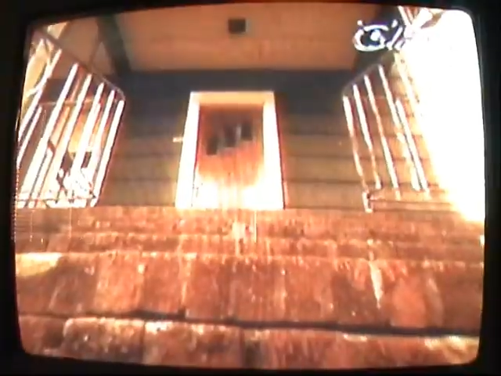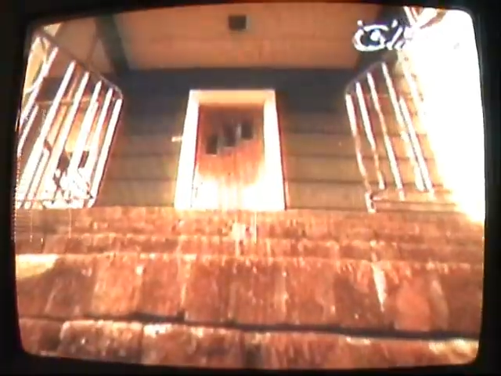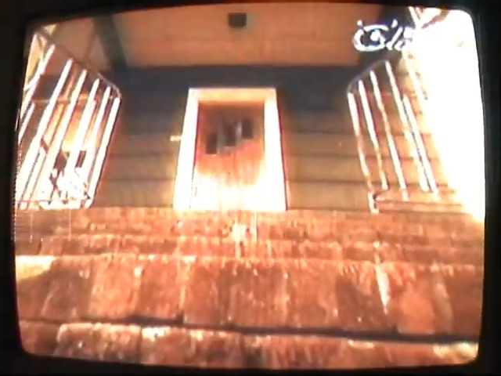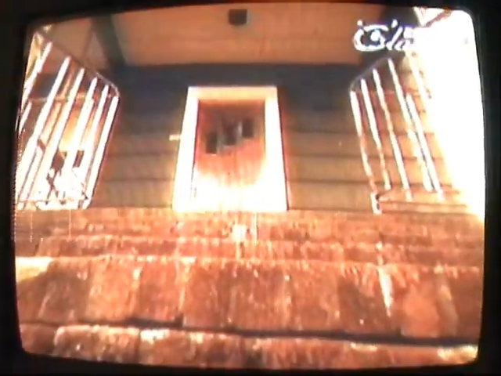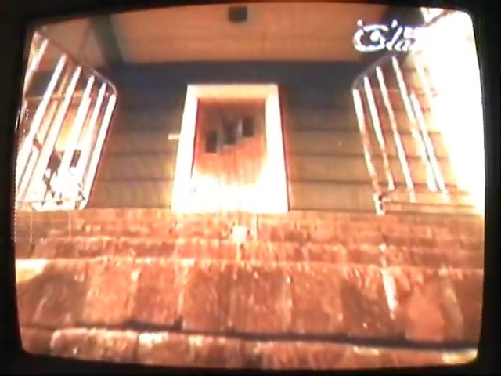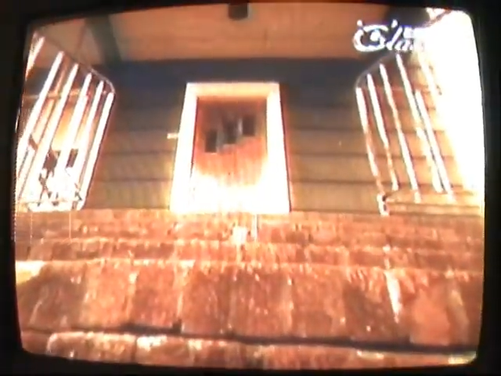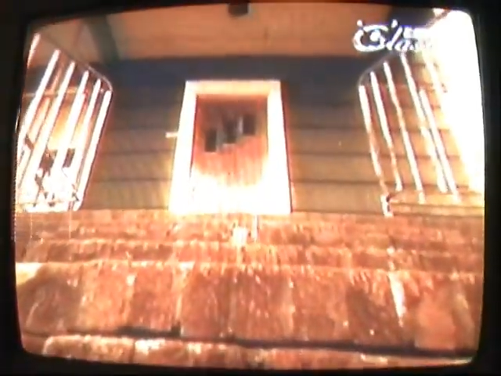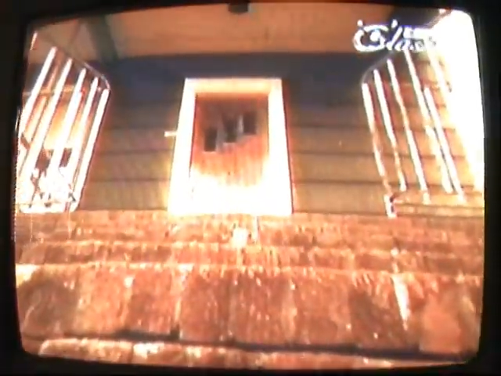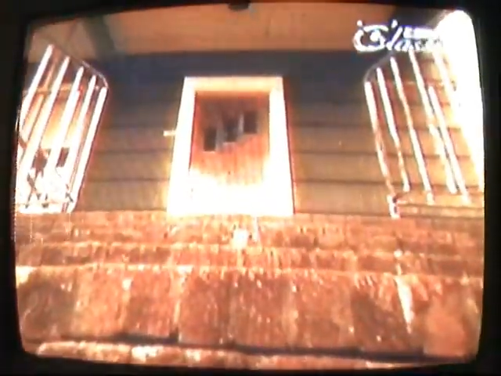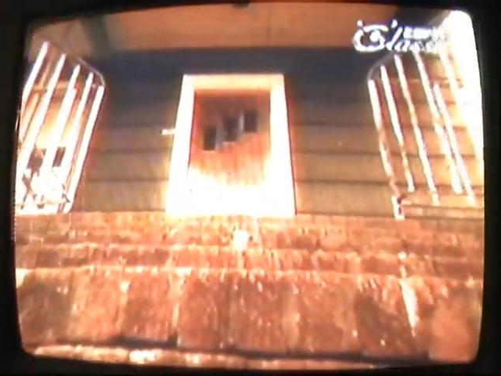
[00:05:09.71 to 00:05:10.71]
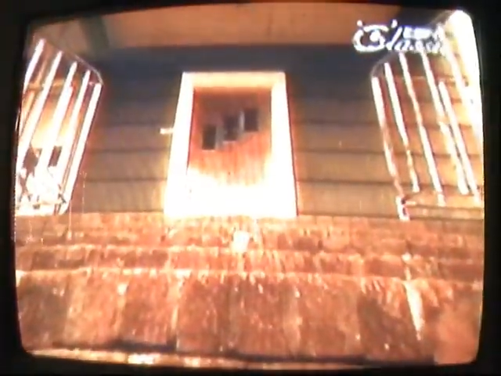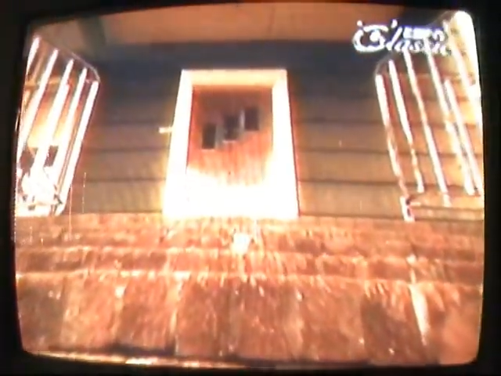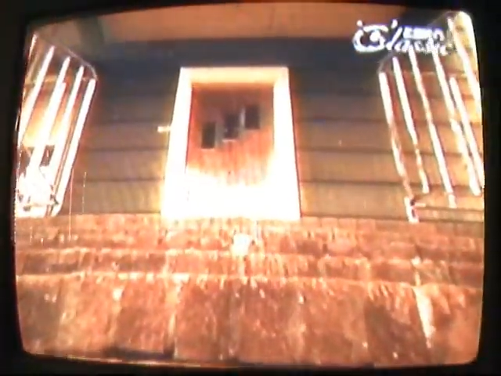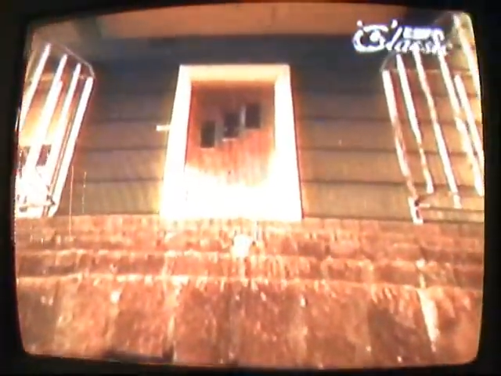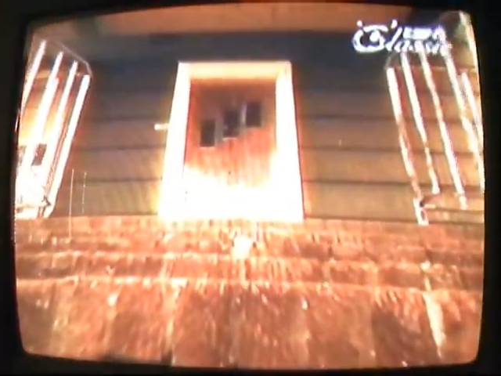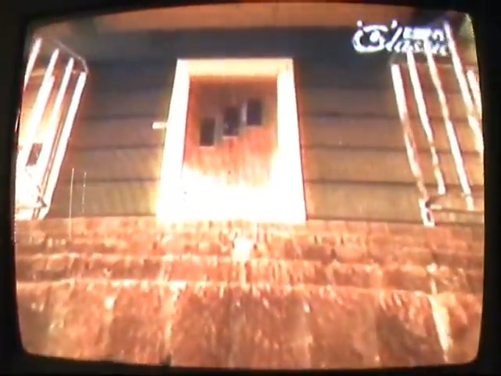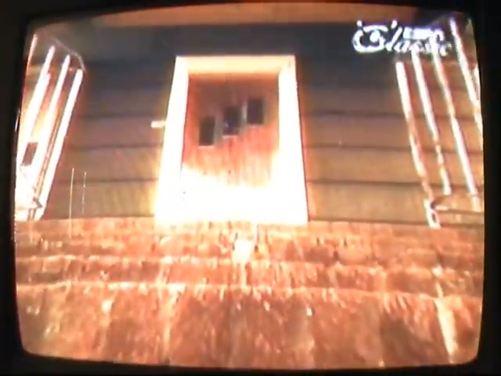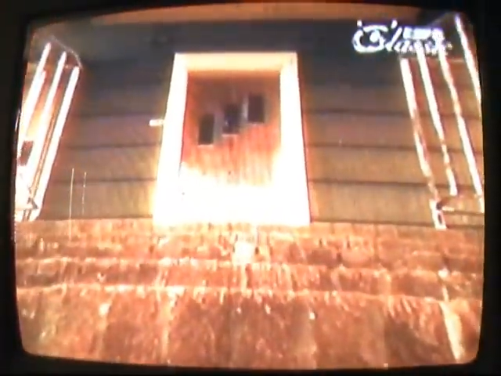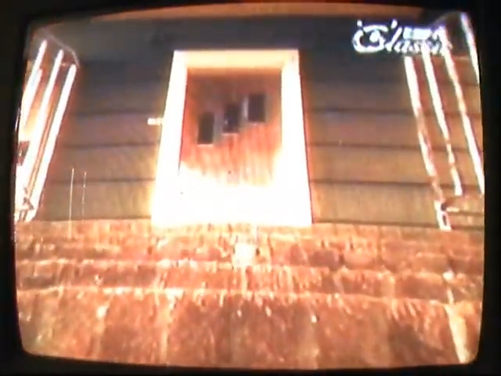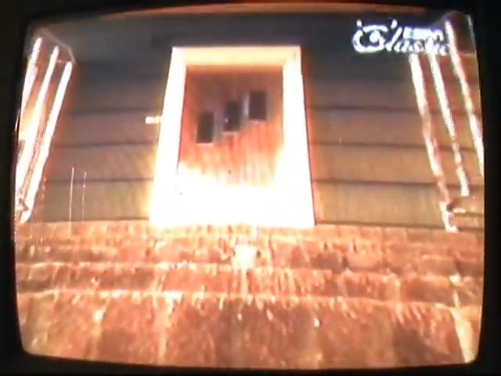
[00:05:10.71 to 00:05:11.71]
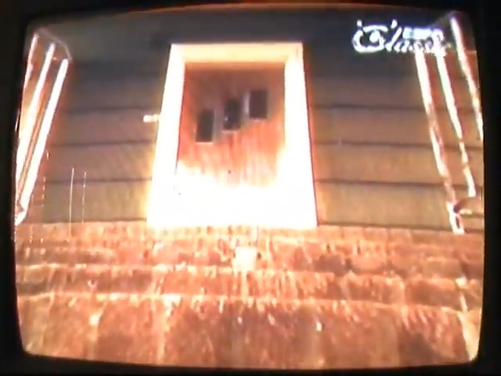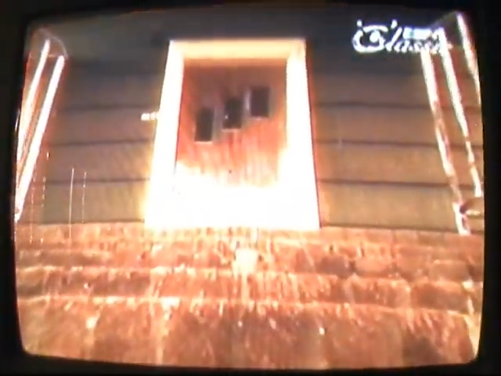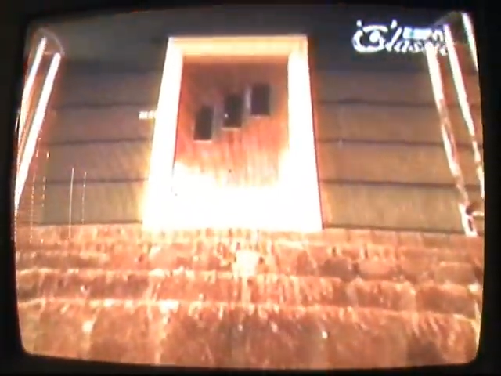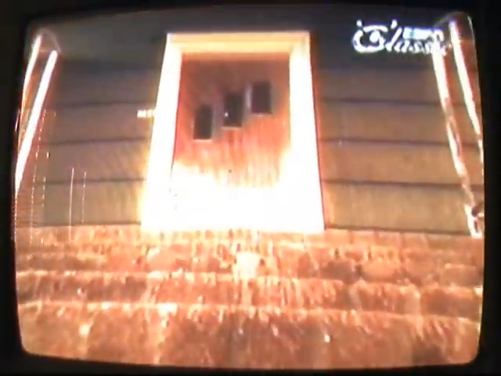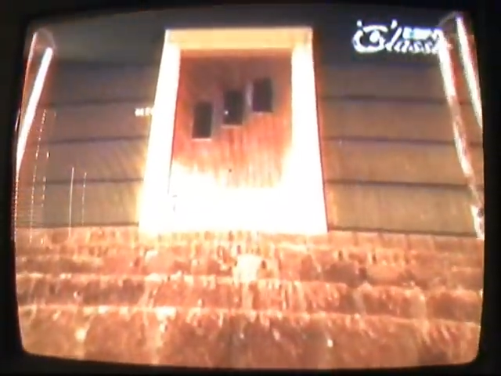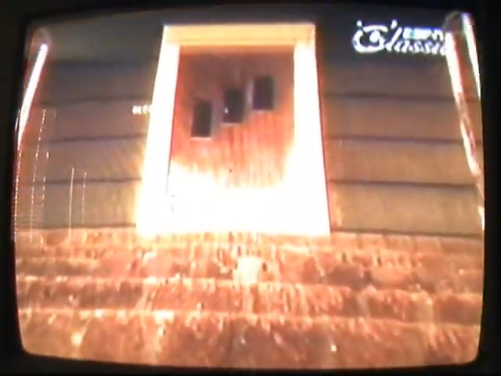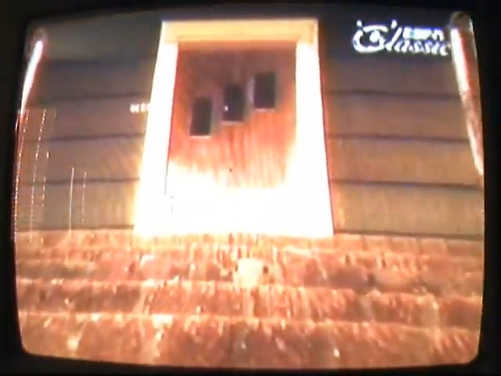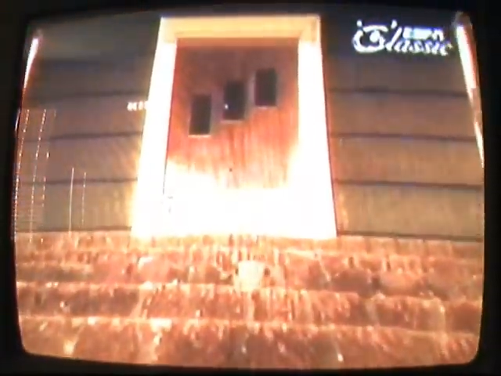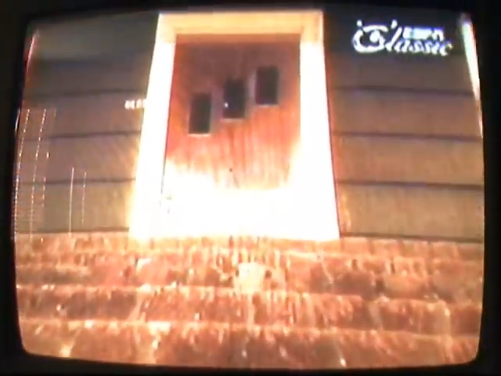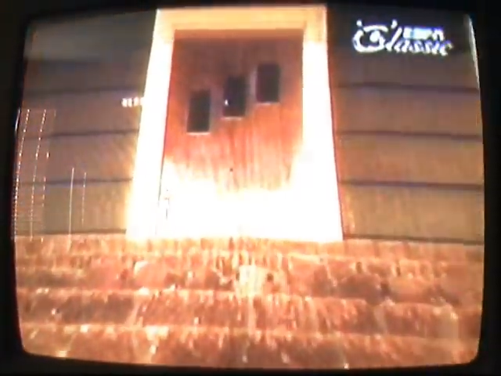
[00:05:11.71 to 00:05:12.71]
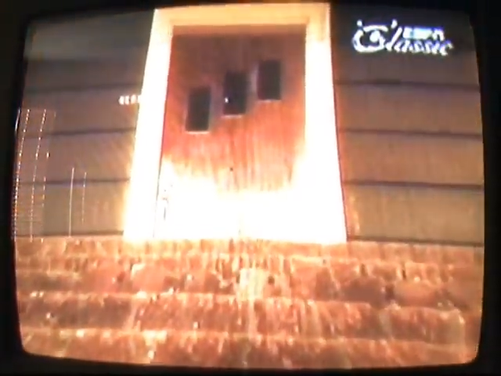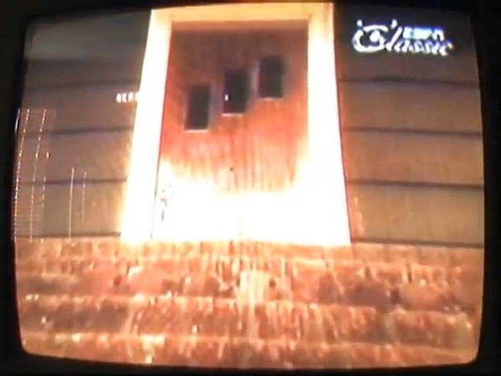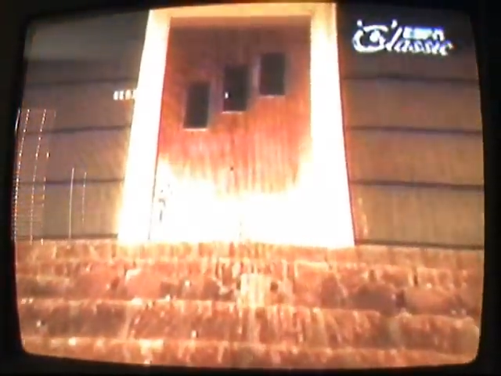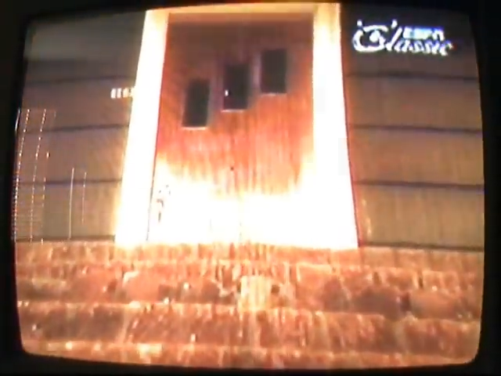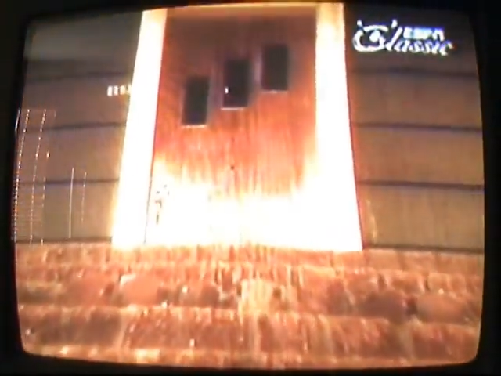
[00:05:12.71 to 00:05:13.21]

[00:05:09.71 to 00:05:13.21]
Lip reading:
[unreadable: no face in view]